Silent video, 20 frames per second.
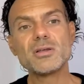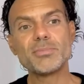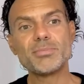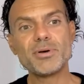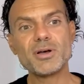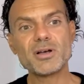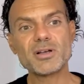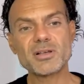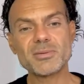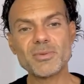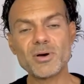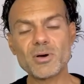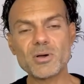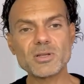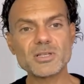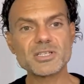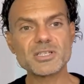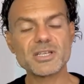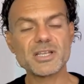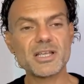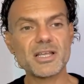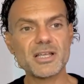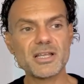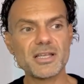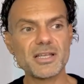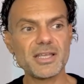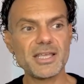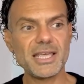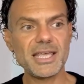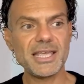bergamot
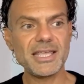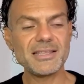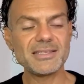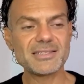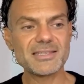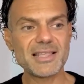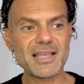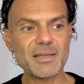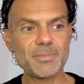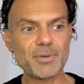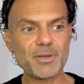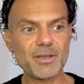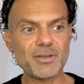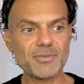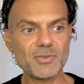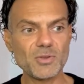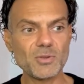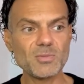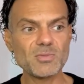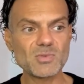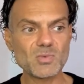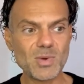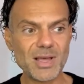uh, into their perfumes.